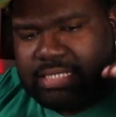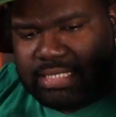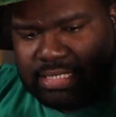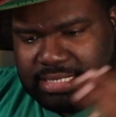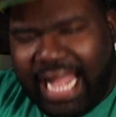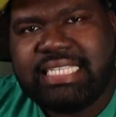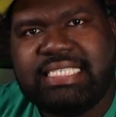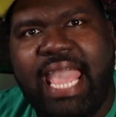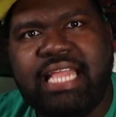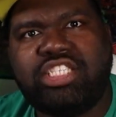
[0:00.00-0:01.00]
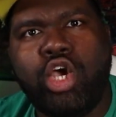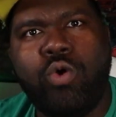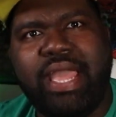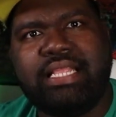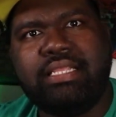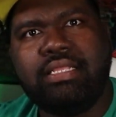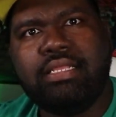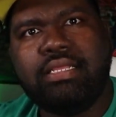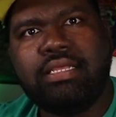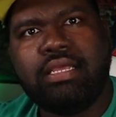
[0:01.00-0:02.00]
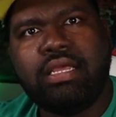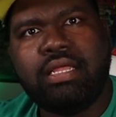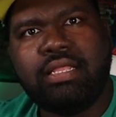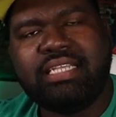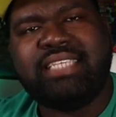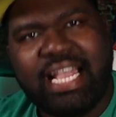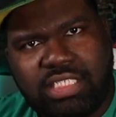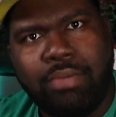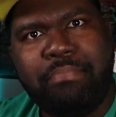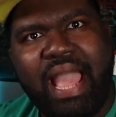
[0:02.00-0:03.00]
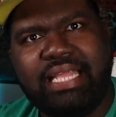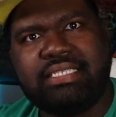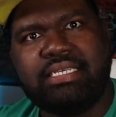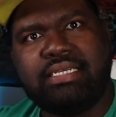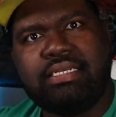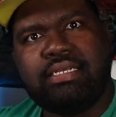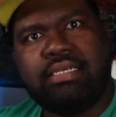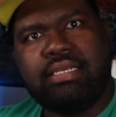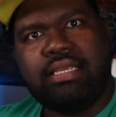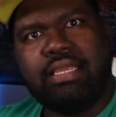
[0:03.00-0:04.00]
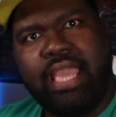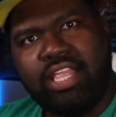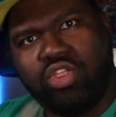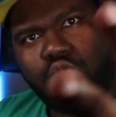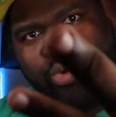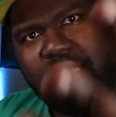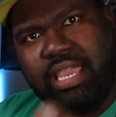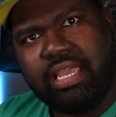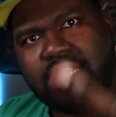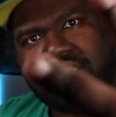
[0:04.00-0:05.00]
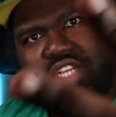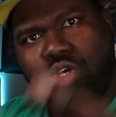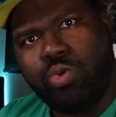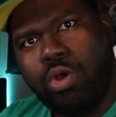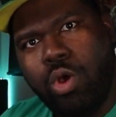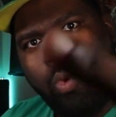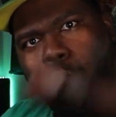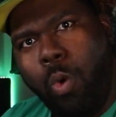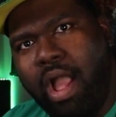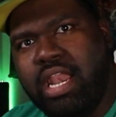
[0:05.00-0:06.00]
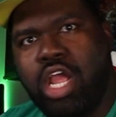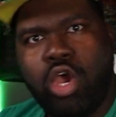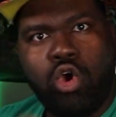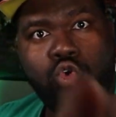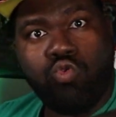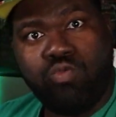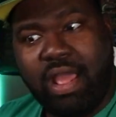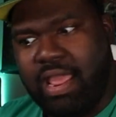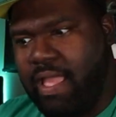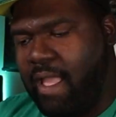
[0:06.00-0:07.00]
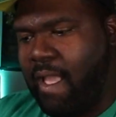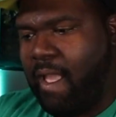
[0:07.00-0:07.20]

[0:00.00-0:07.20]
Let's get to it. Let's test our might. In 3, 2, 1, run it.